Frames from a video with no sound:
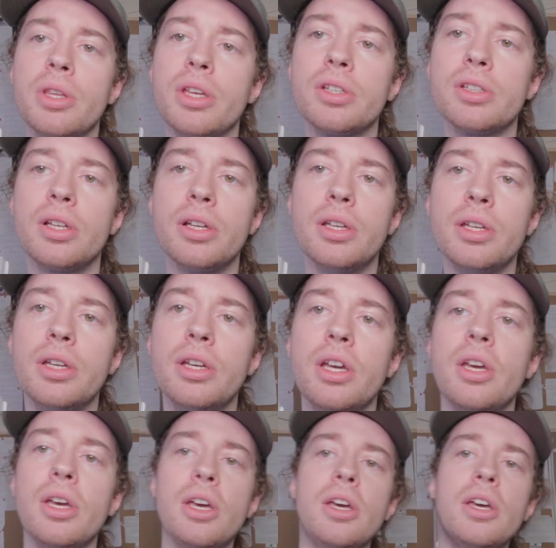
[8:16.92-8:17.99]
there slightly.
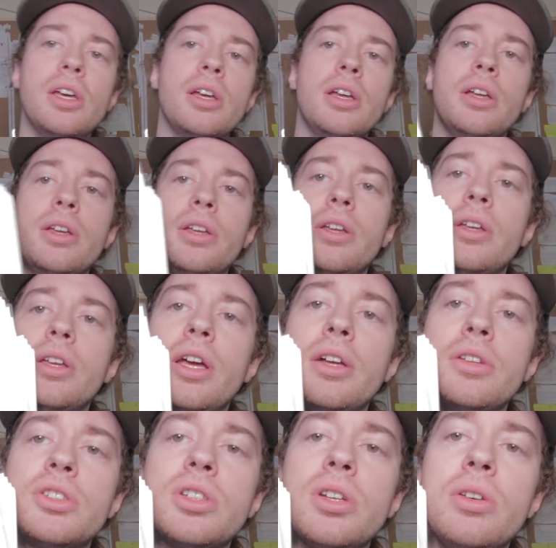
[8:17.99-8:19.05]
Yeah,
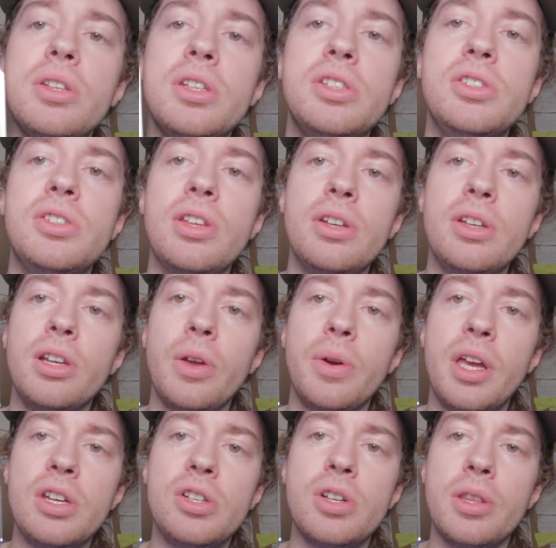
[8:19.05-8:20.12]
so this is the
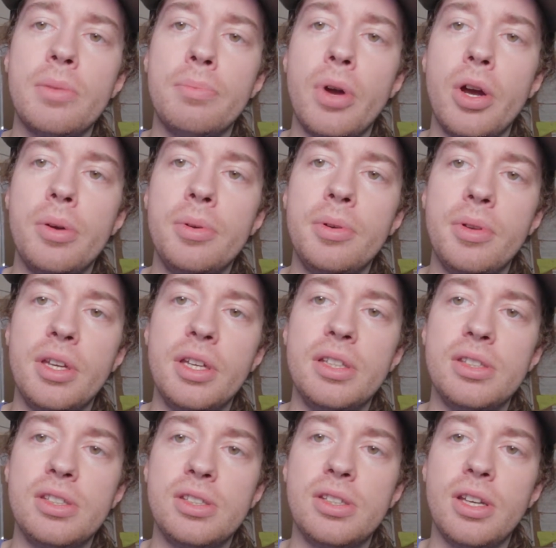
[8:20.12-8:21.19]
location at the moment.
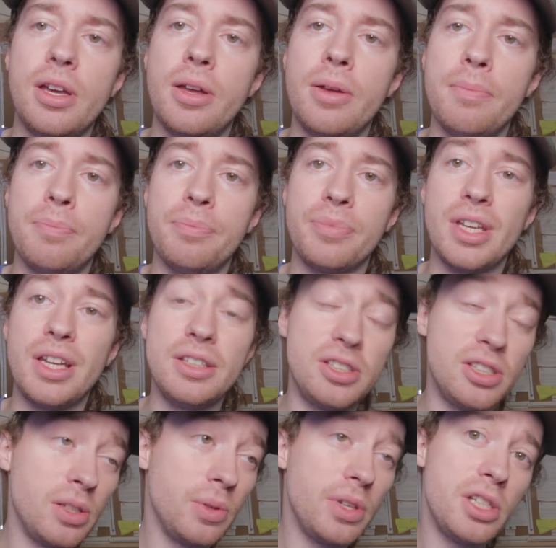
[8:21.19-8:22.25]
It
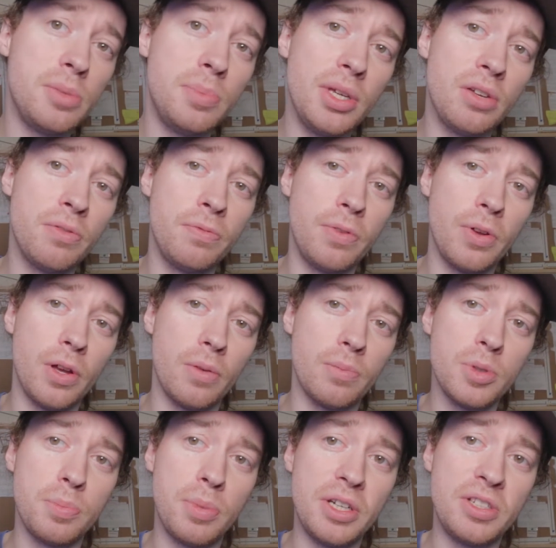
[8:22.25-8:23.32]
still needs to be
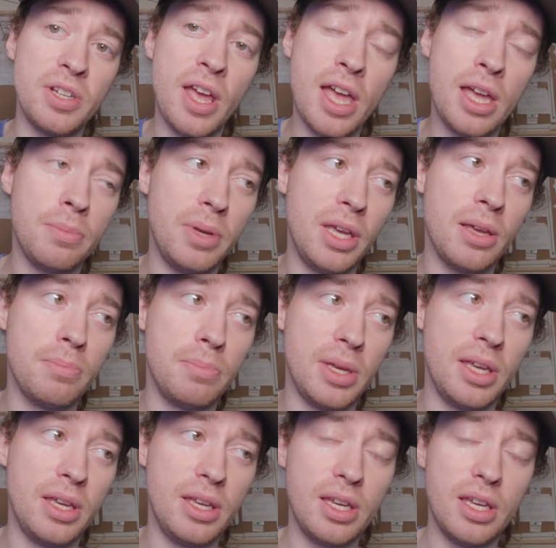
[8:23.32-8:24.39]
confirmed, but it's an
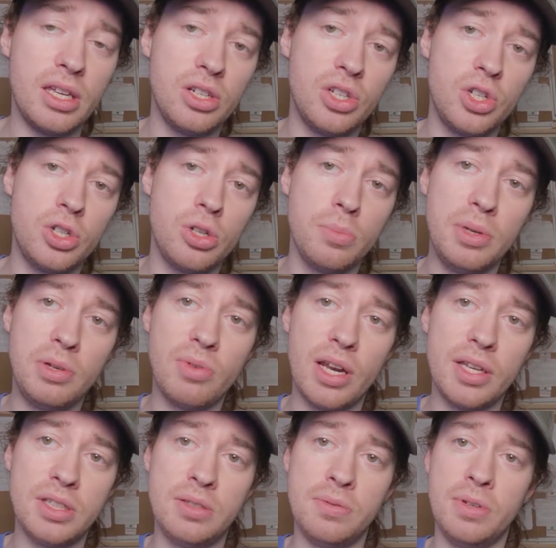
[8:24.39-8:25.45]
Airbnb. It should be
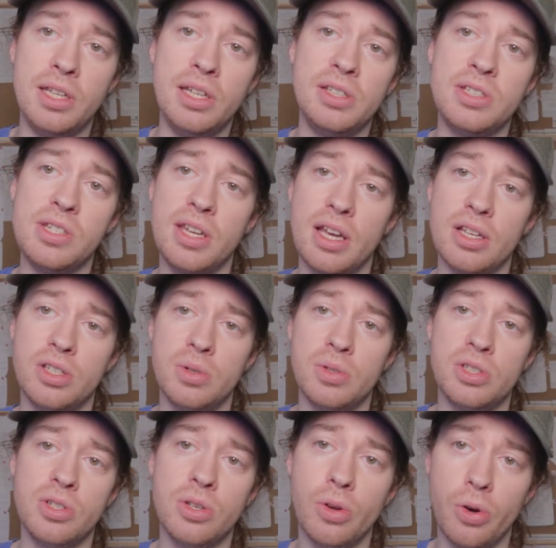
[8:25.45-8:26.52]
relatively easy to get to.
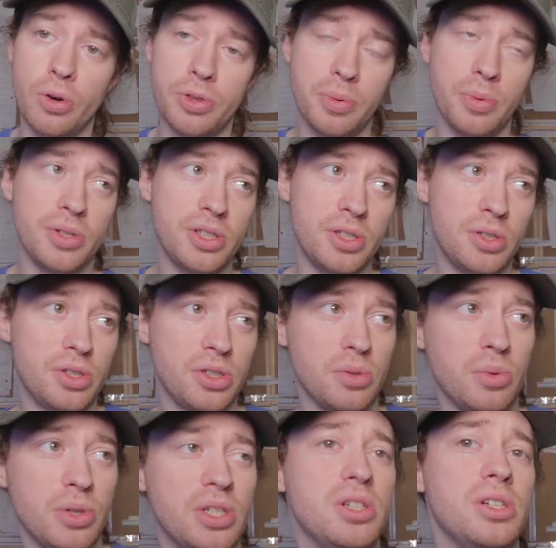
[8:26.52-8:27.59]
It's Northwich,
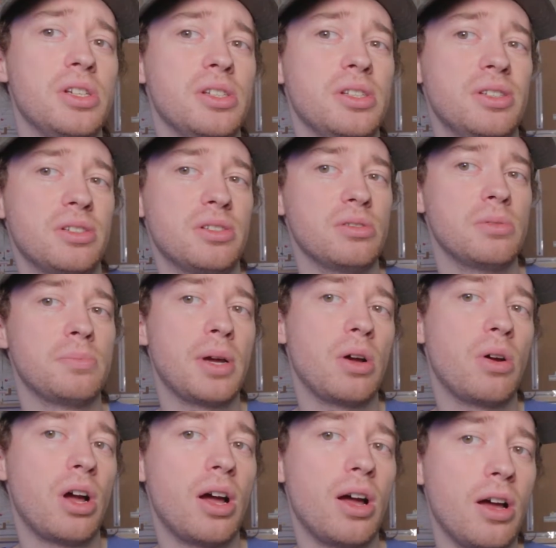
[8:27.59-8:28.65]
which is
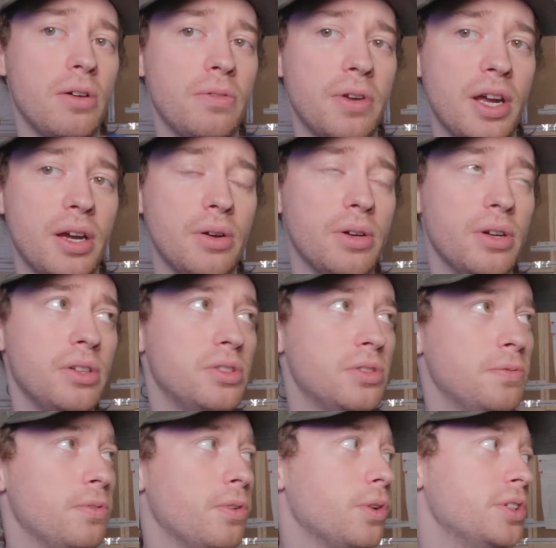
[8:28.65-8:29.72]
about half an hour to
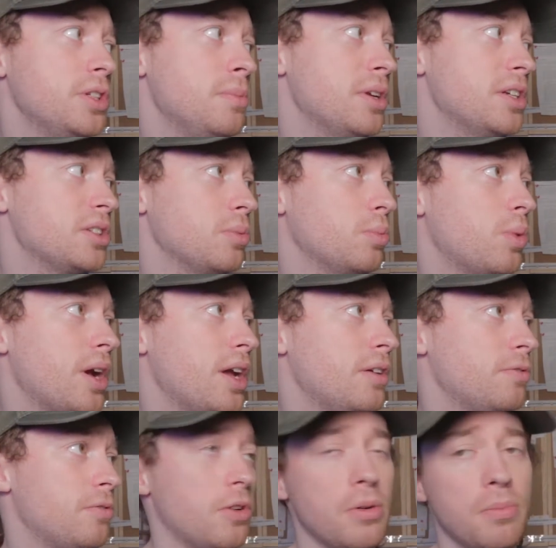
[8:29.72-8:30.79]
40 minutes away
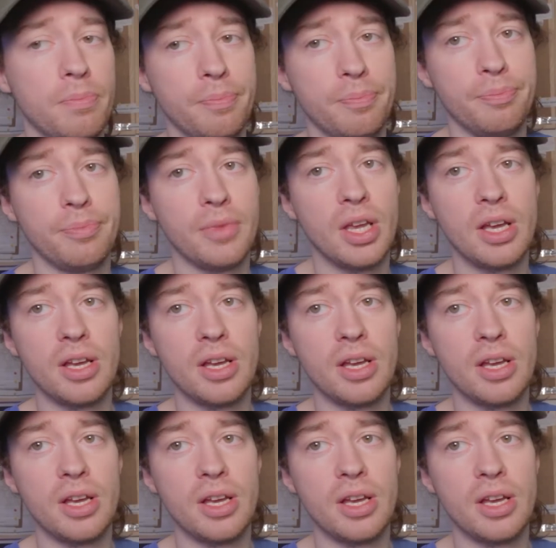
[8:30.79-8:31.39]
from